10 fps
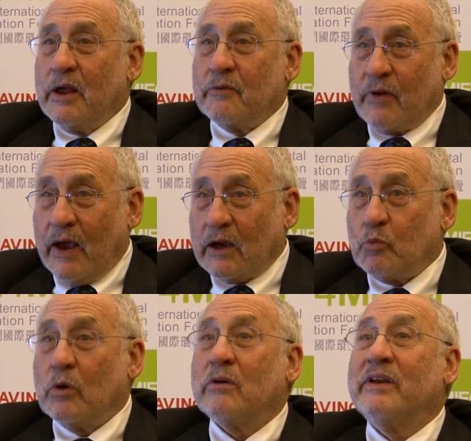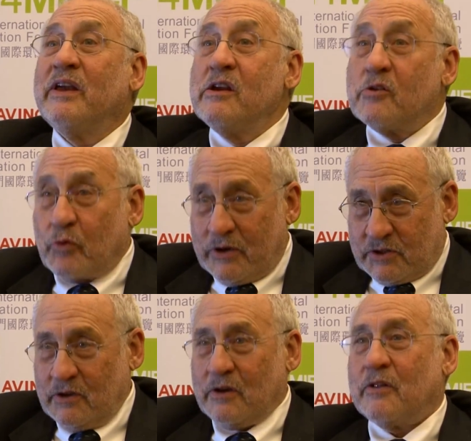in fact, will
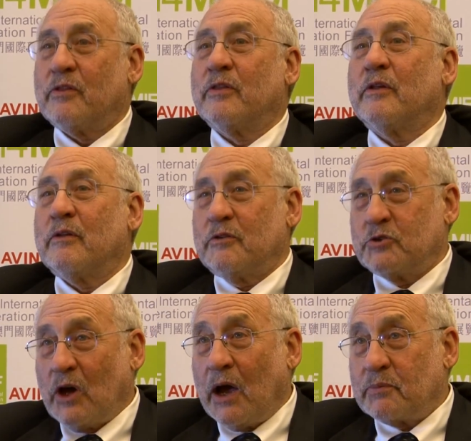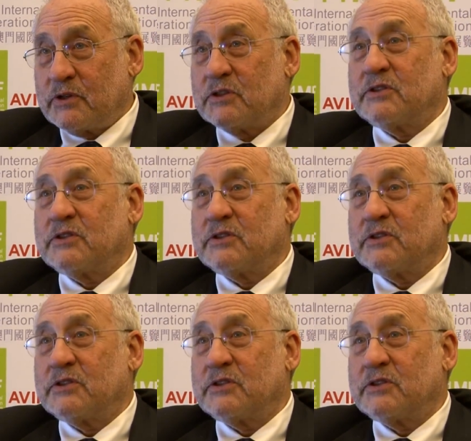increase jobs and